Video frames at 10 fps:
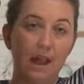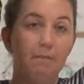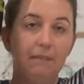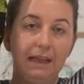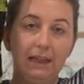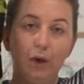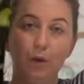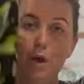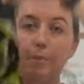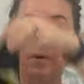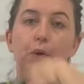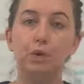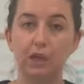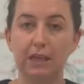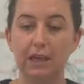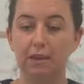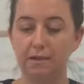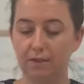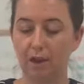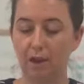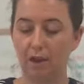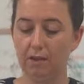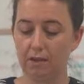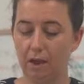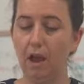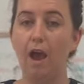Emilio Pucci skirt.